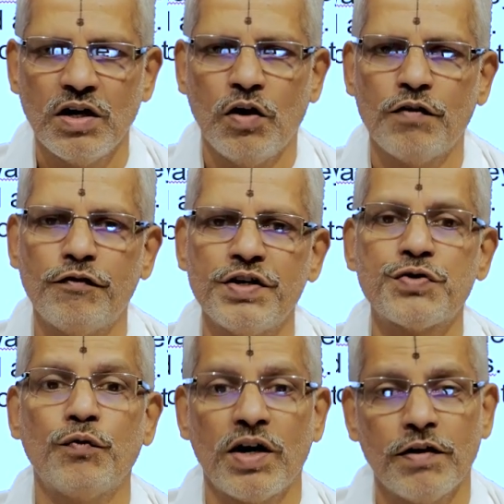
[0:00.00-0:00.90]
of
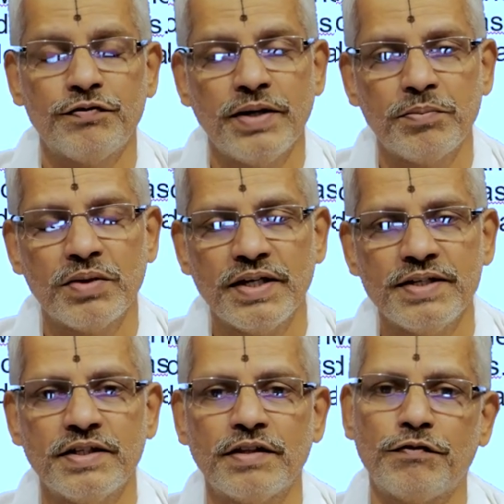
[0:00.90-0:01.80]
which one of them
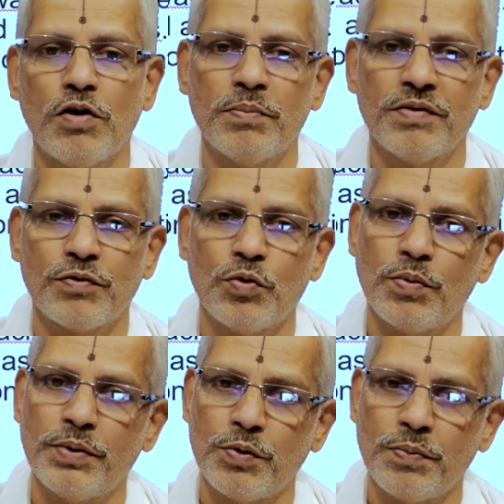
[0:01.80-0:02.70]
is in the form of
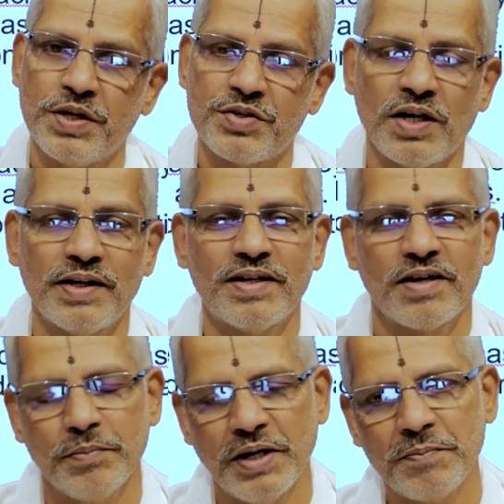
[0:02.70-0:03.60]
Kurmarupi
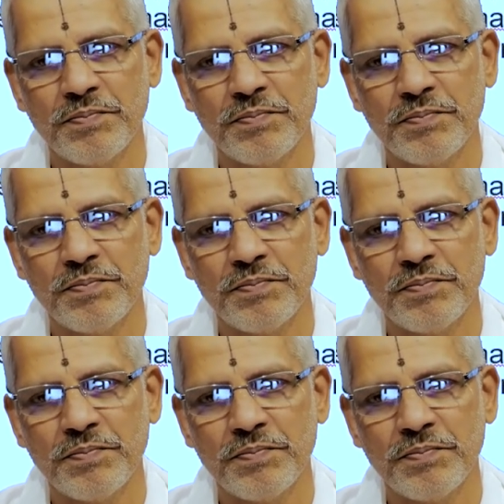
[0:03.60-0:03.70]
Shaligrama.